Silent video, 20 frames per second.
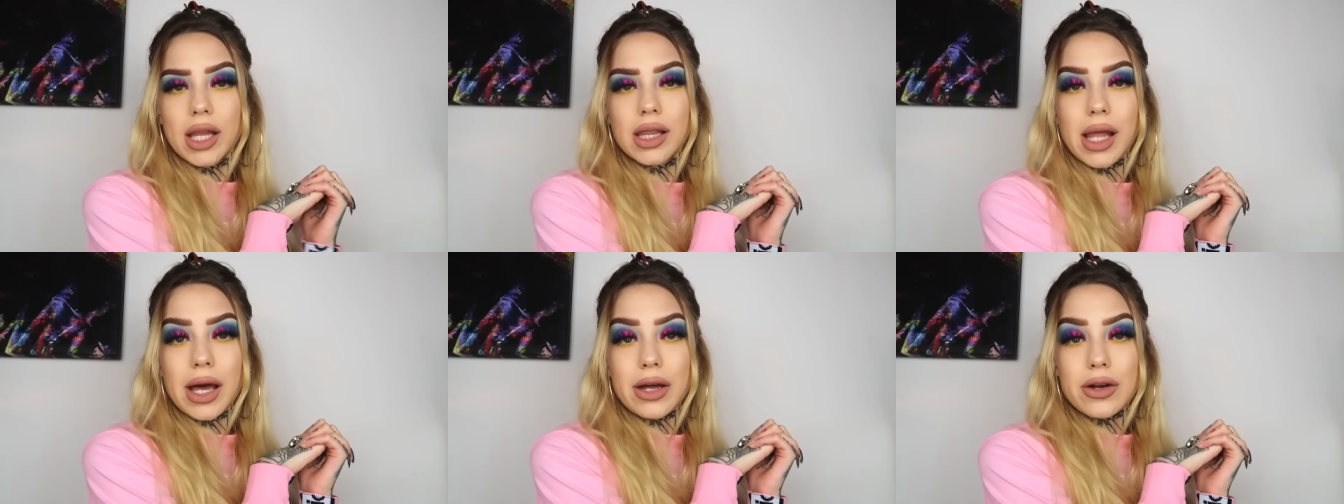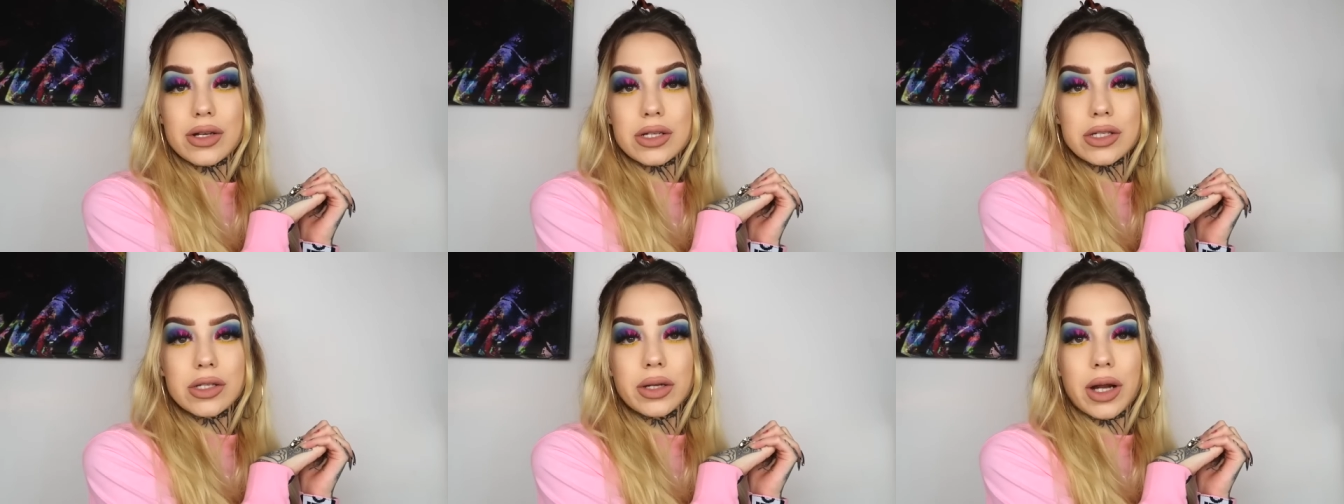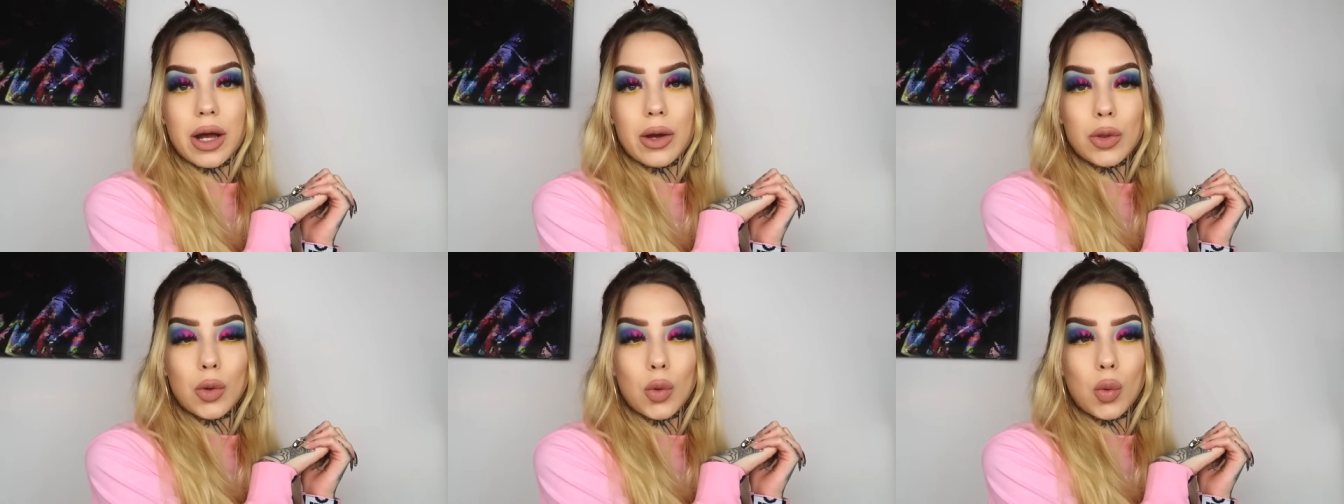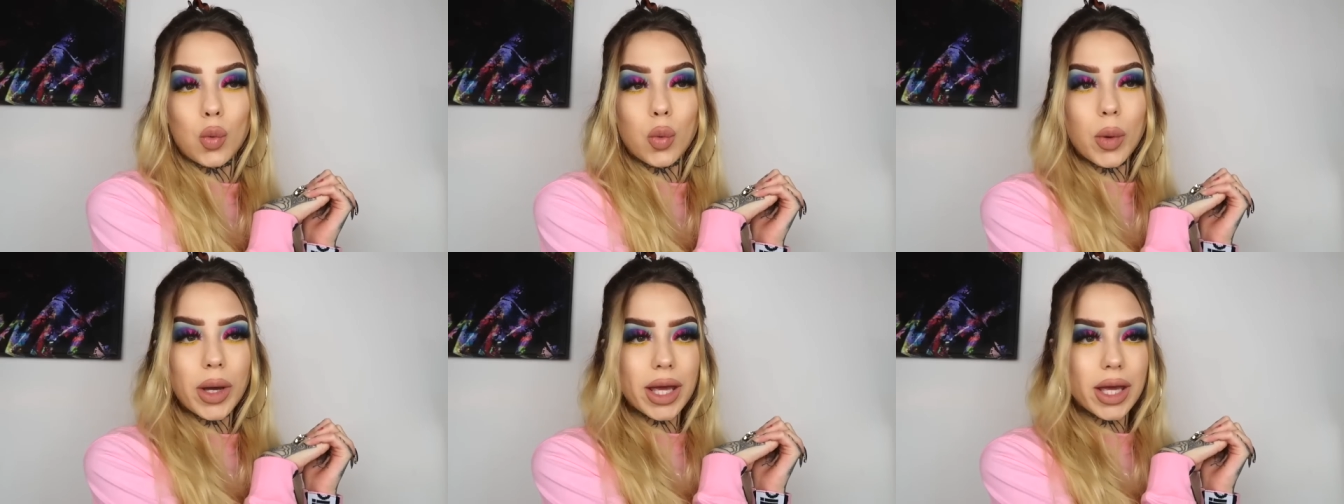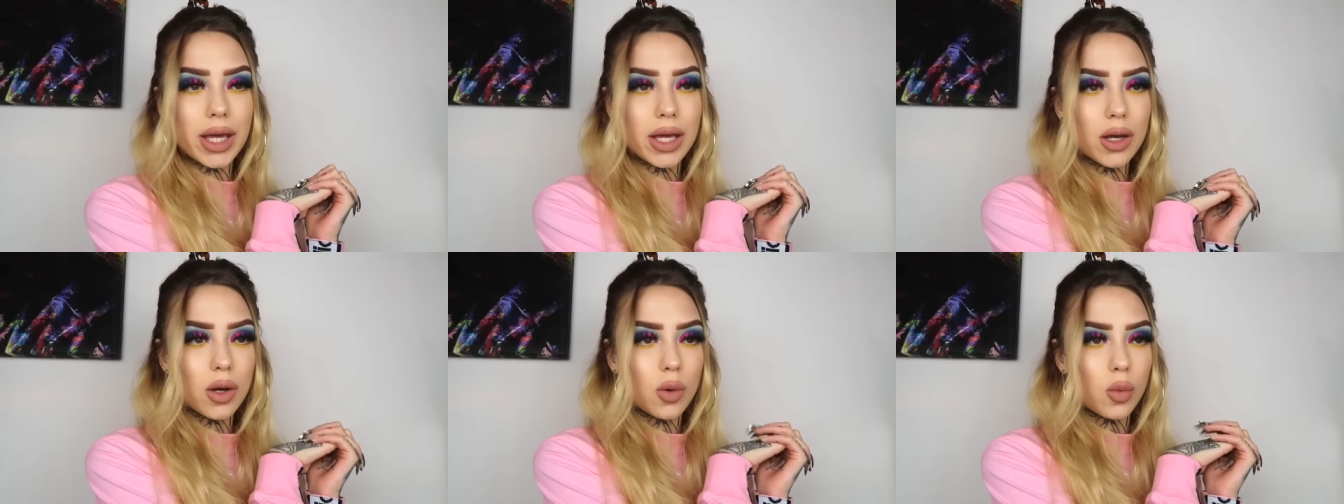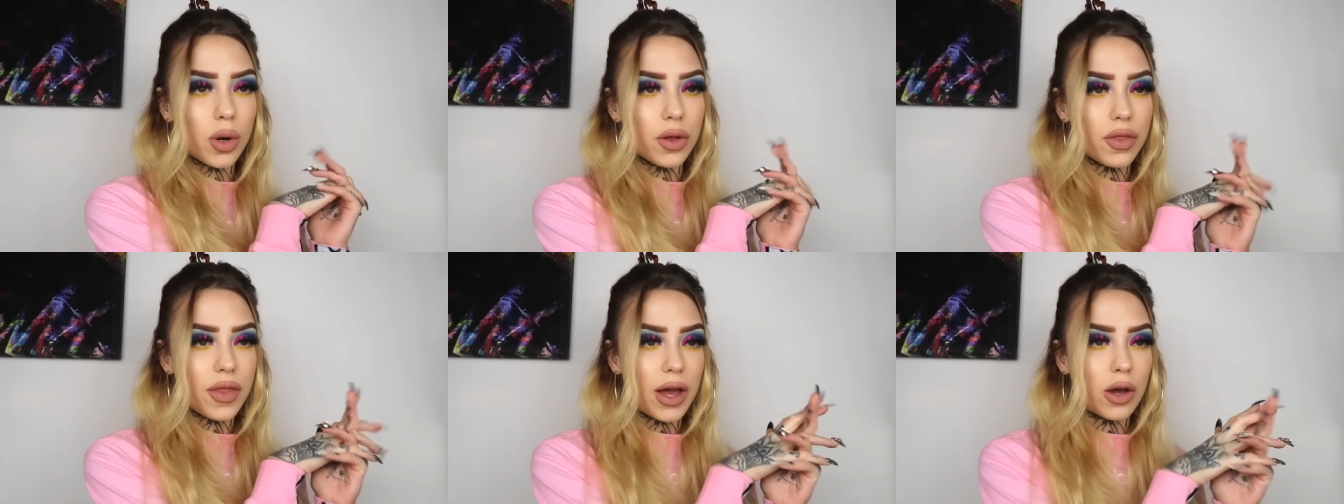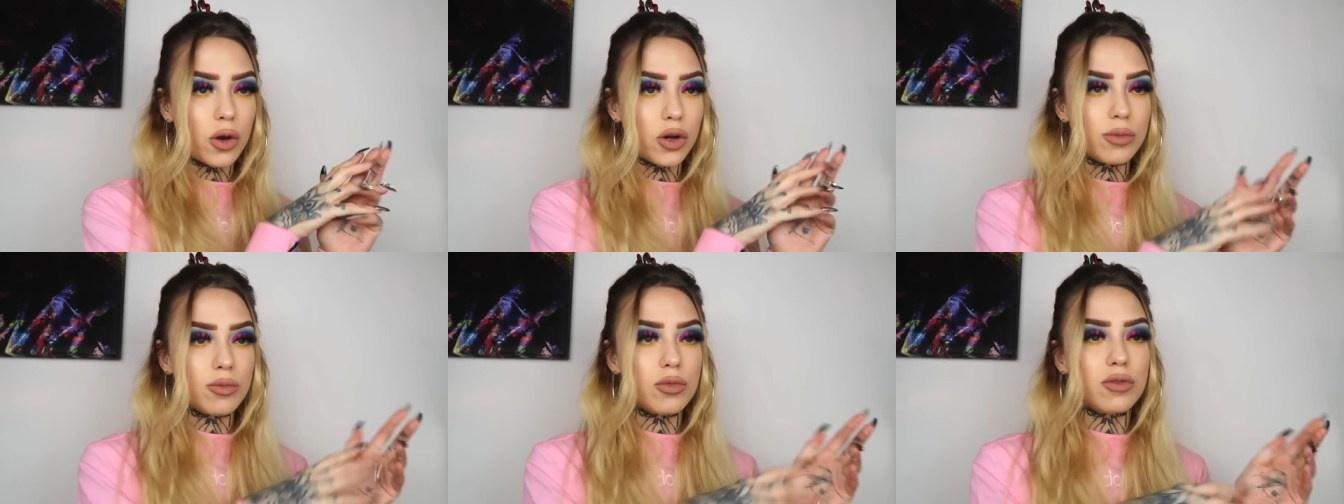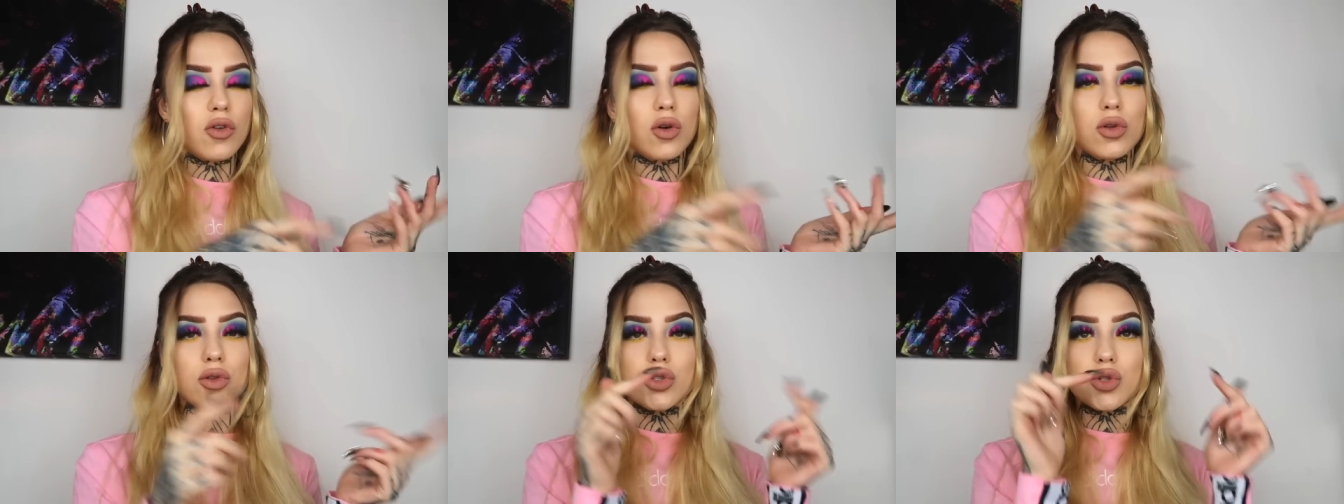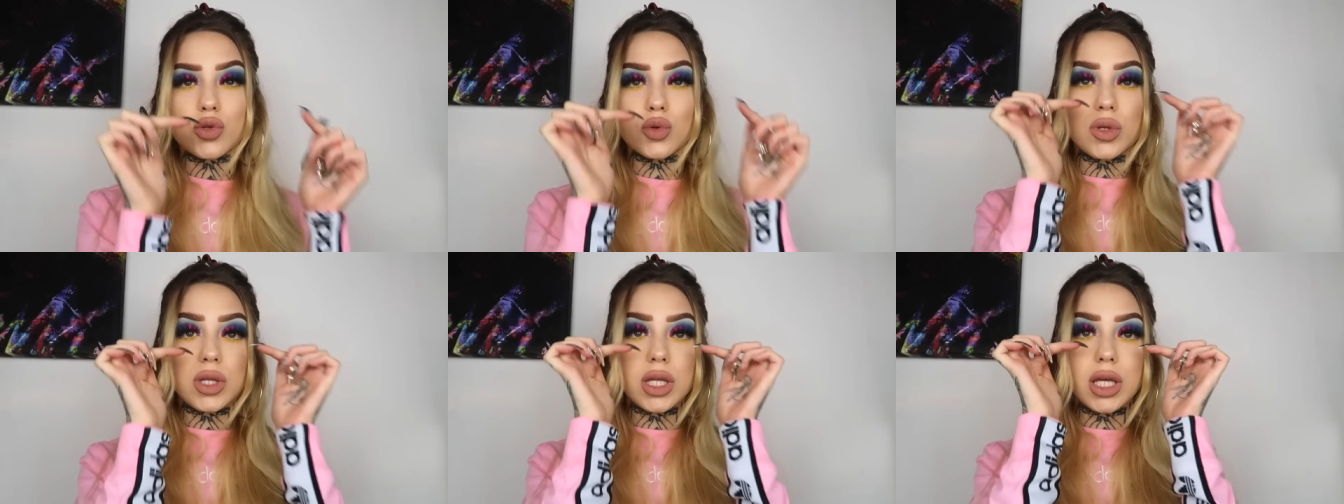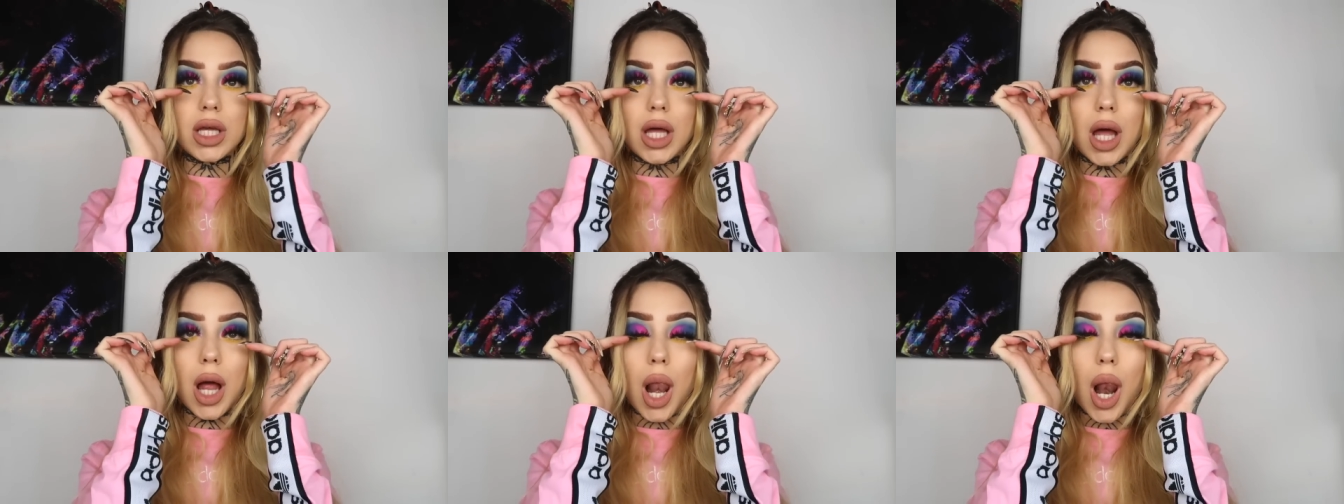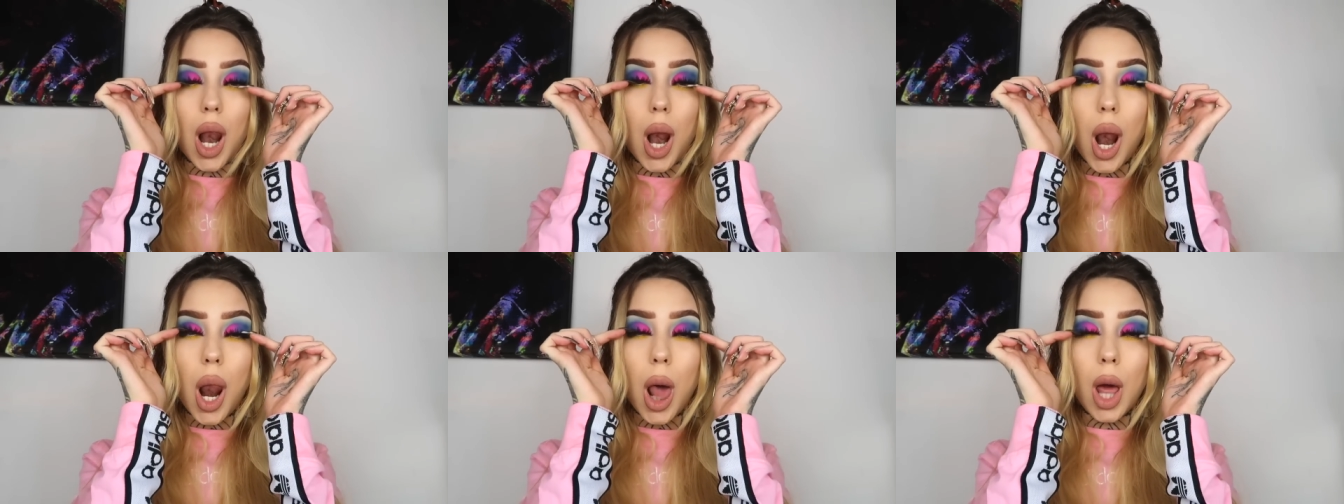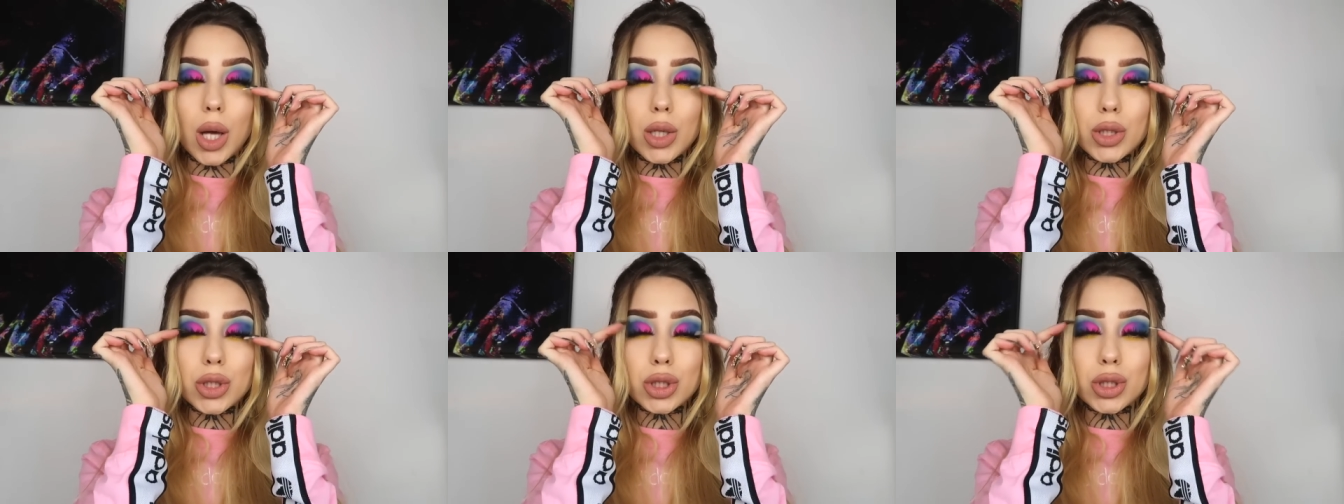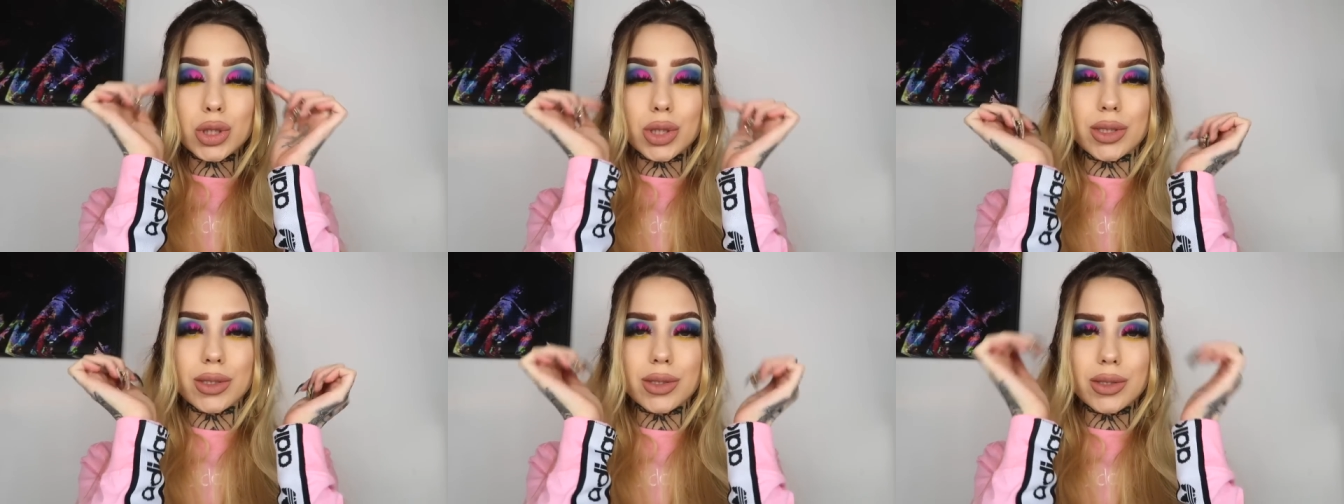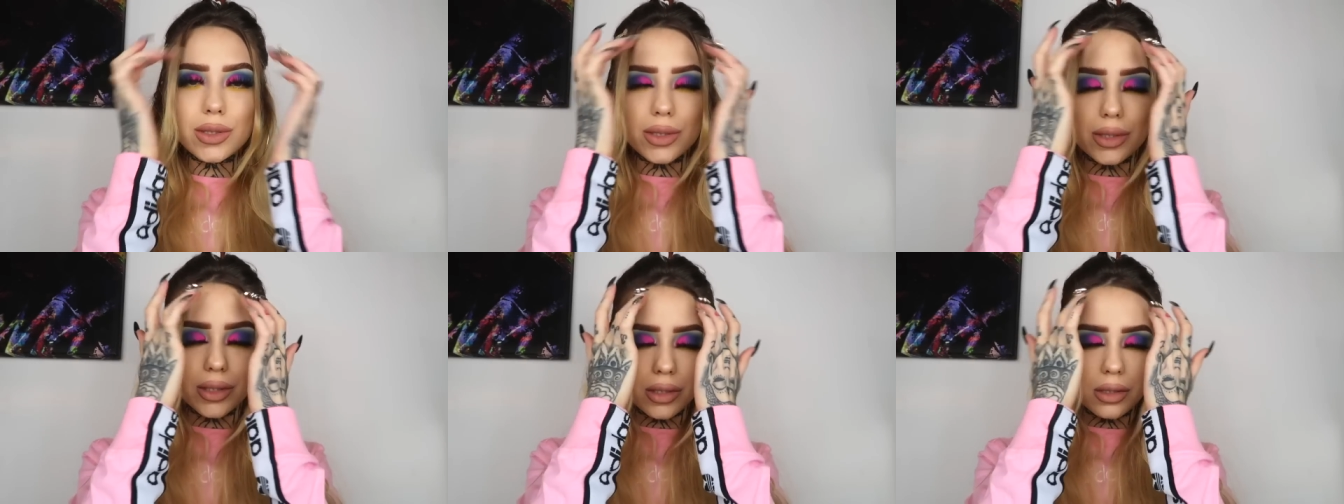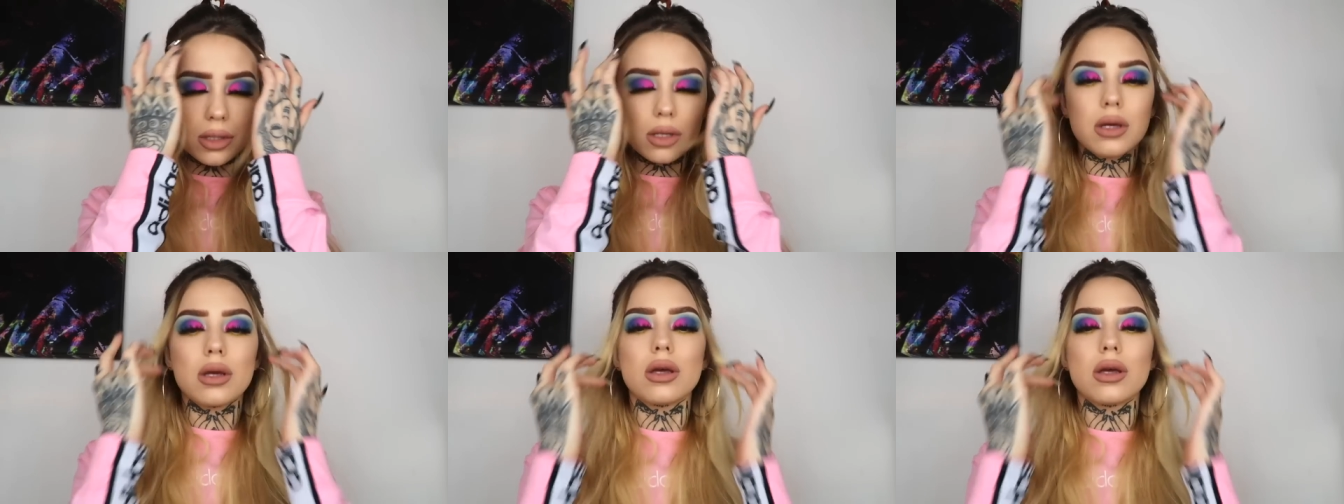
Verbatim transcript: Okay, liner's done out the way. We're then going to move on to the lashes